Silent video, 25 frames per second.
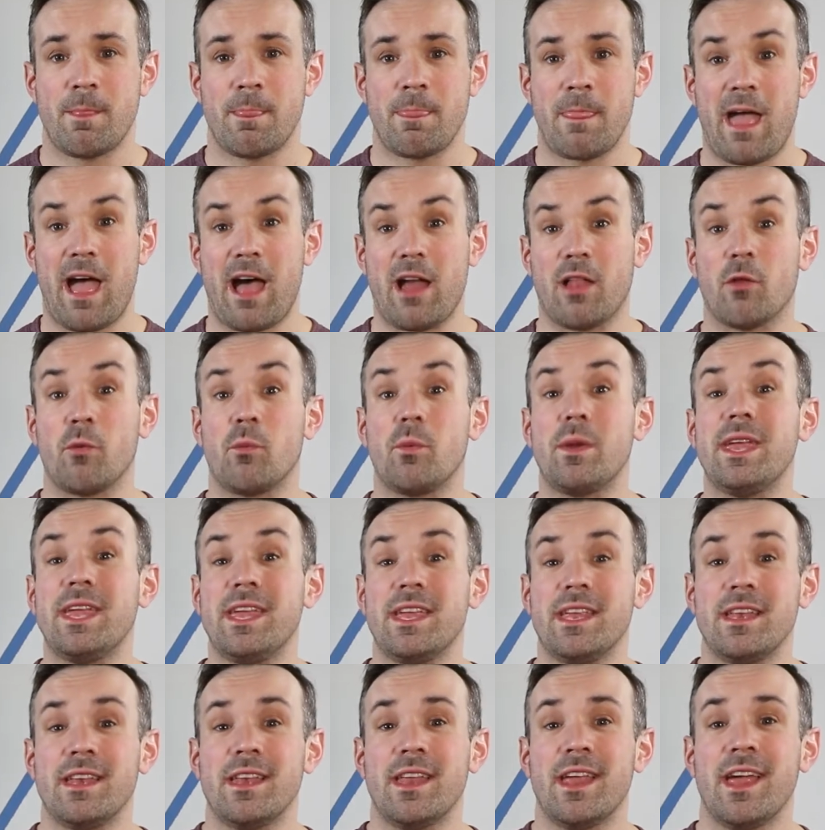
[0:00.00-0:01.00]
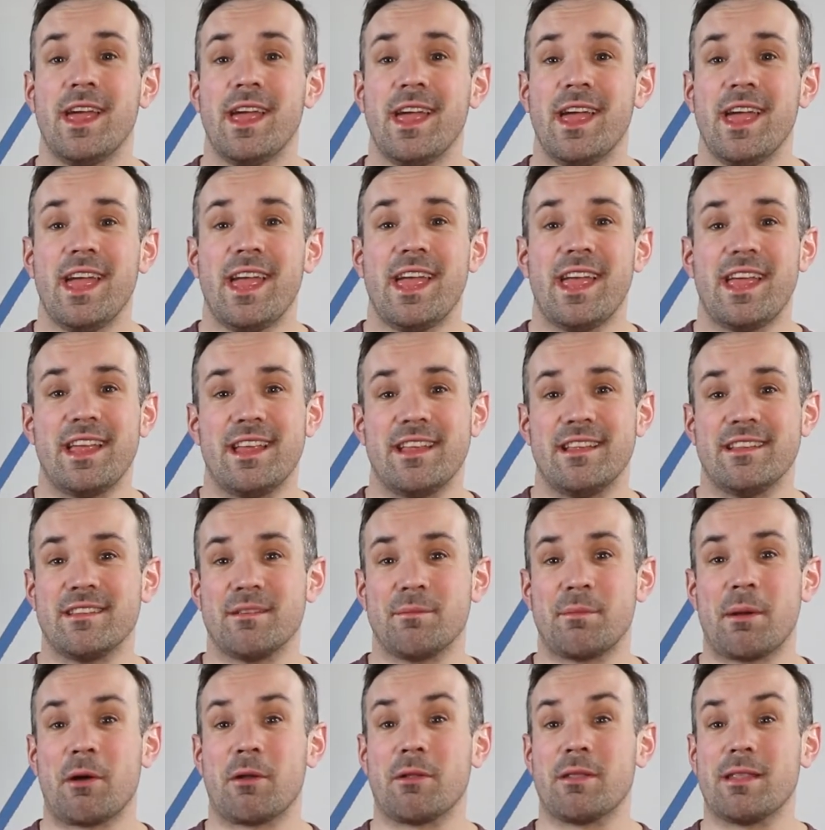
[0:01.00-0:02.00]
Halloween is
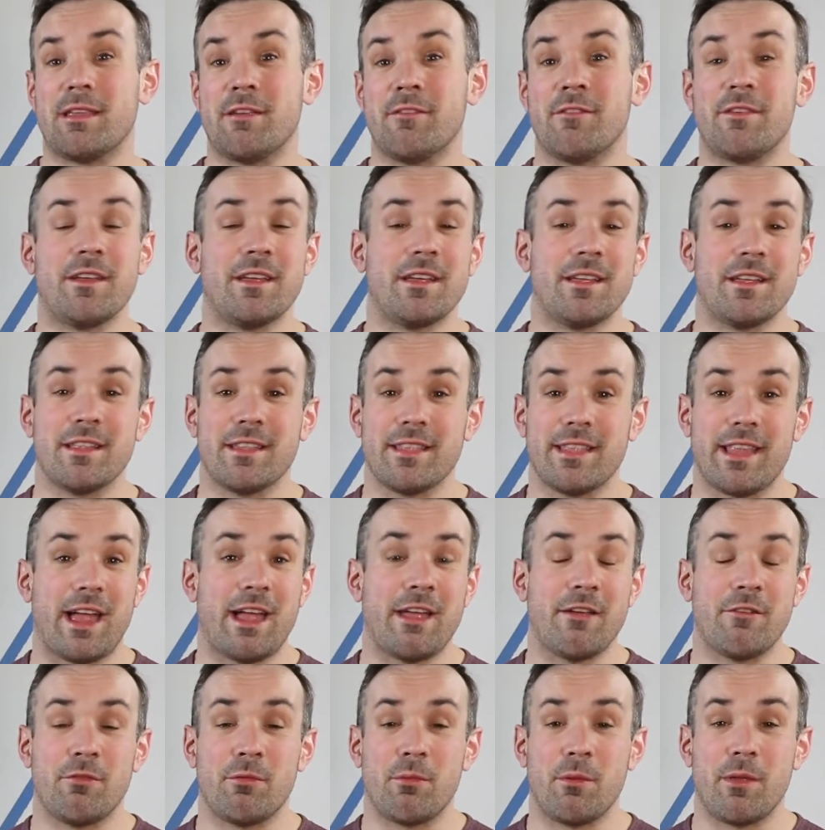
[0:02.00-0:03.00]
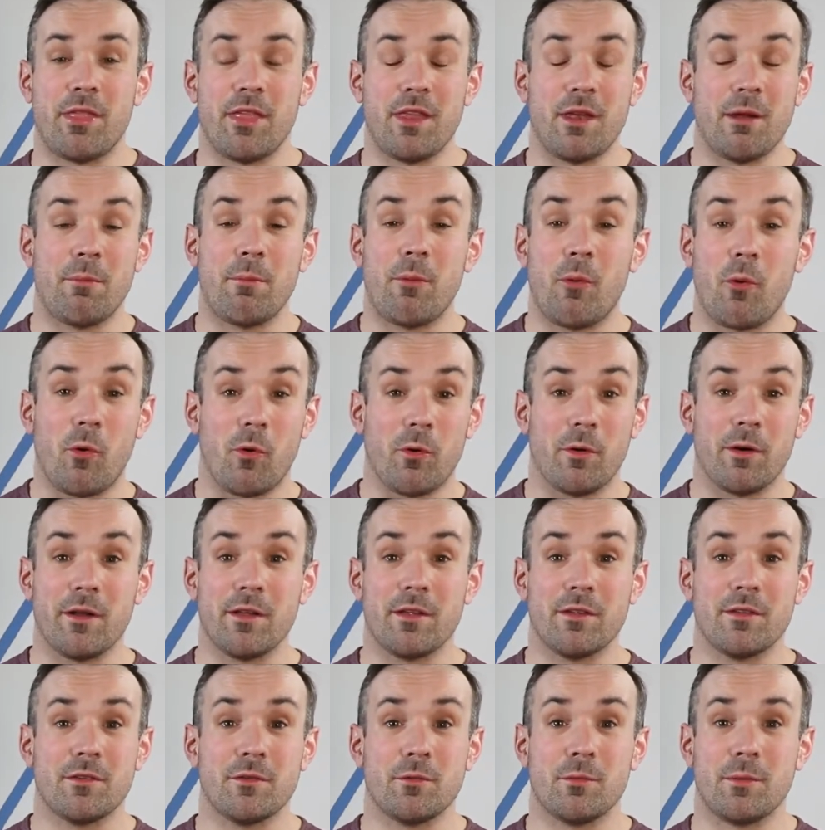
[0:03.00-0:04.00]
about living life within a
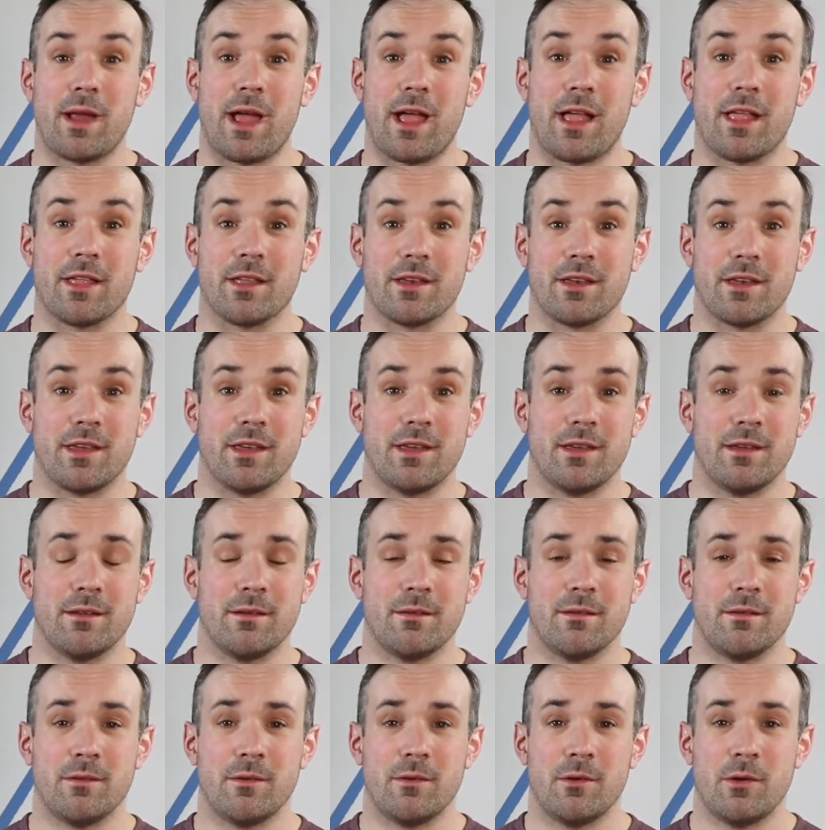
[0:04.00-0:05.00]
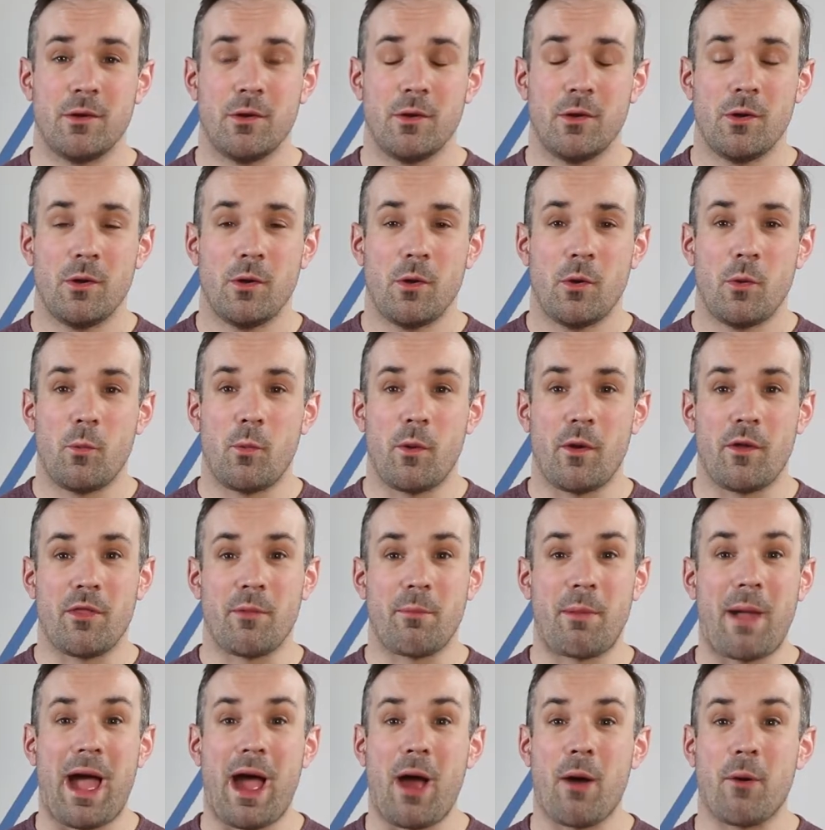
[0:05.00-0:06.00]
porous reality, where the
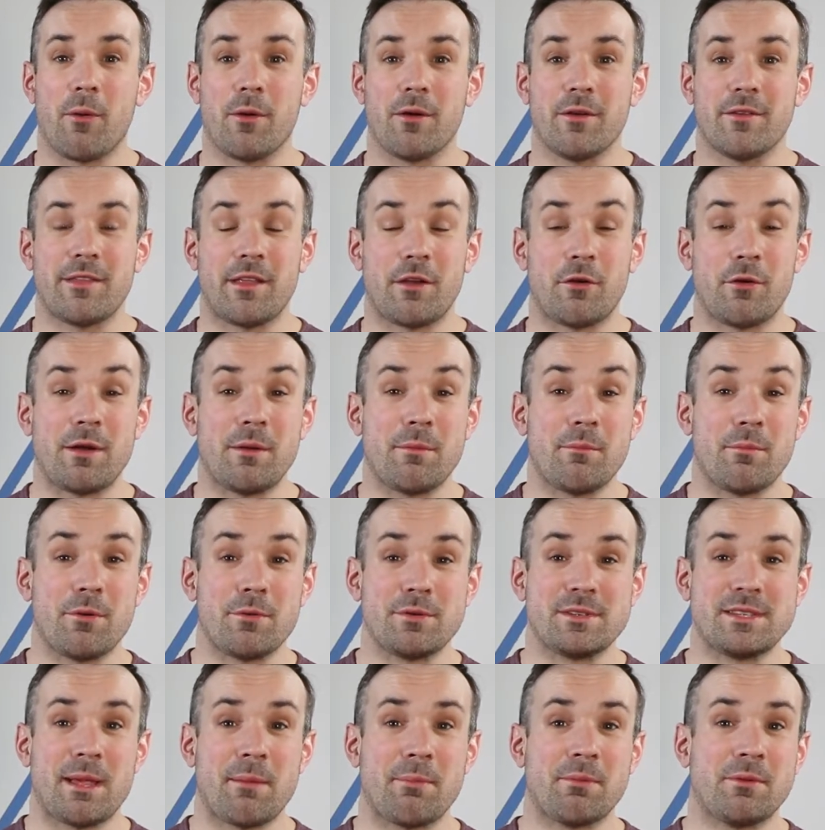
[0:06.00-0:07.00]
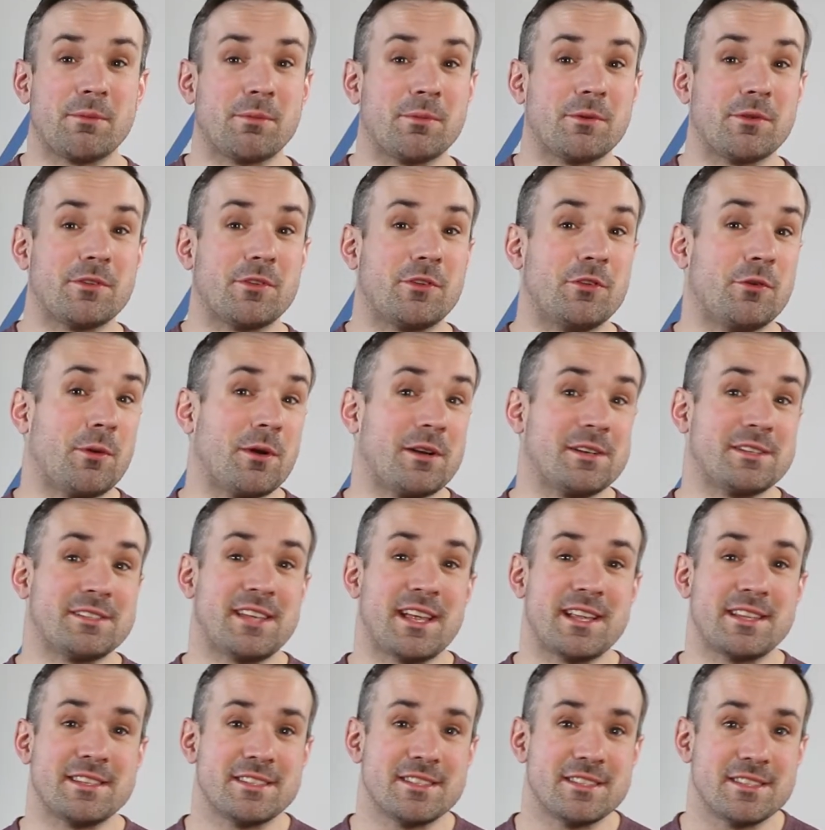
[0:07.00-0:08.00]
powers that are imperceptible to our
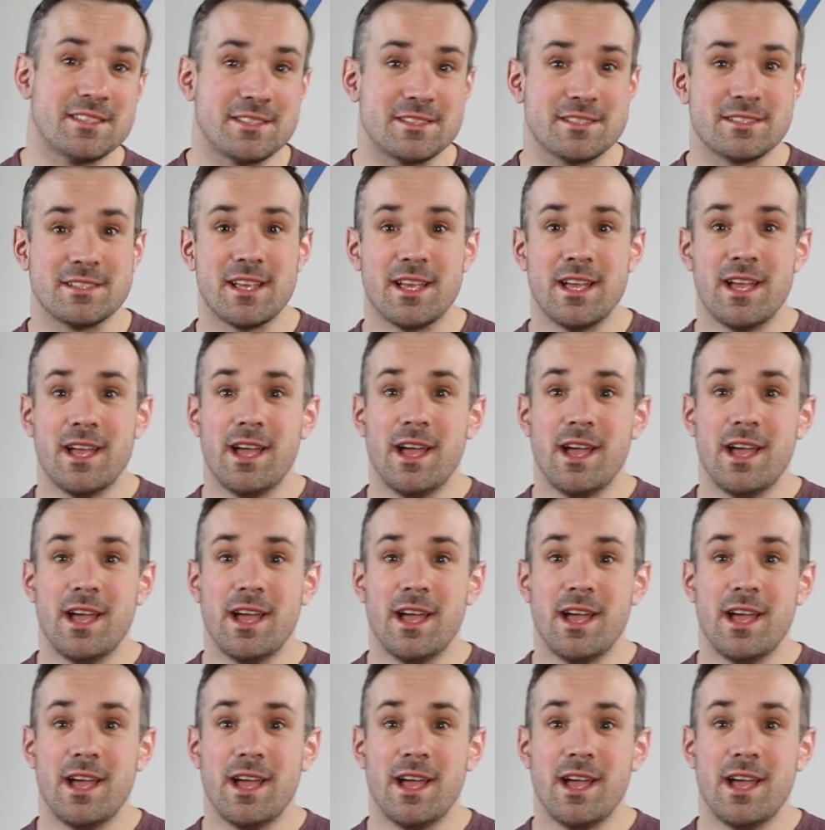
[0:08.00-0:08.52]
senses